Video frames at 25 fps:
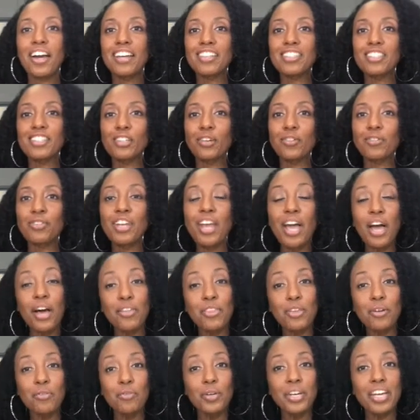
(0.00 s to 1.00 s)
So now
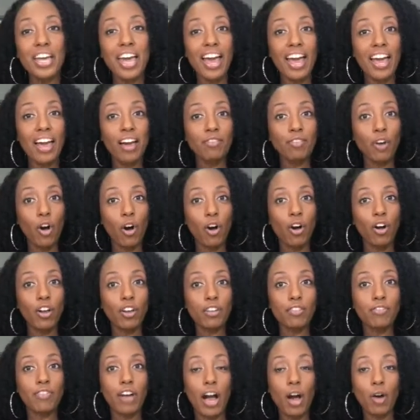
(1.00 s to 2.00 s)
that we have
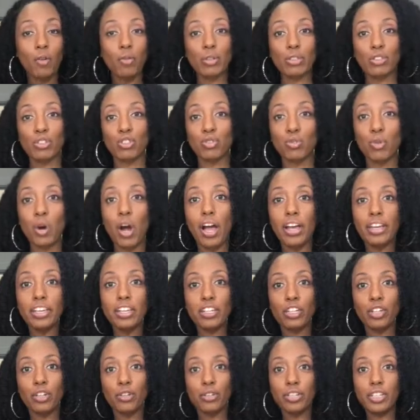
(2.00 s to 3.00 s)
all of our dry
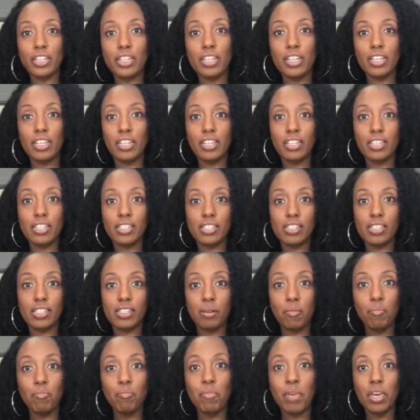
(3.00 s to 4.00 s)

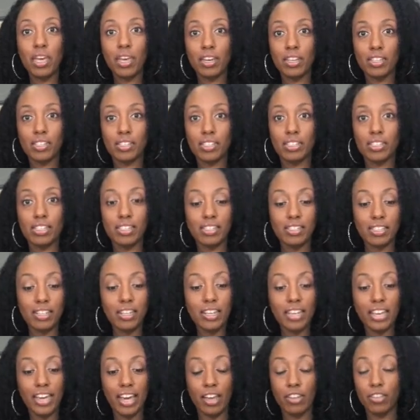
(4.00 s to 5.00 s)
ingredients mixed
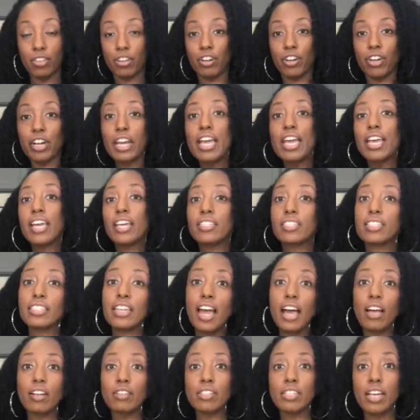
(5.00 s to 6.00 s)
together, it's
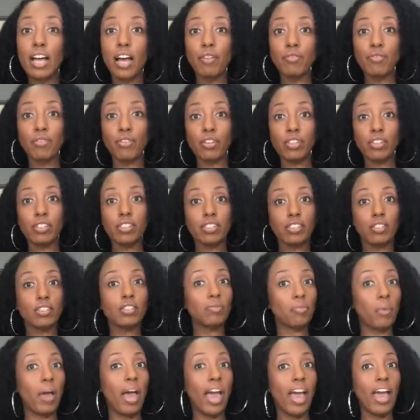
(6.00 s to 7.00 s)
now time for us to
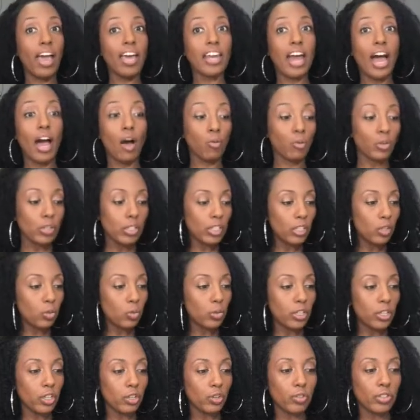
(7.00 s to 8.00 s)
add our
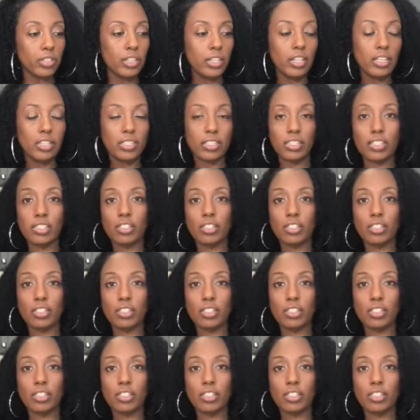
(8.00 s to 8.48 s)
liquid ingredients.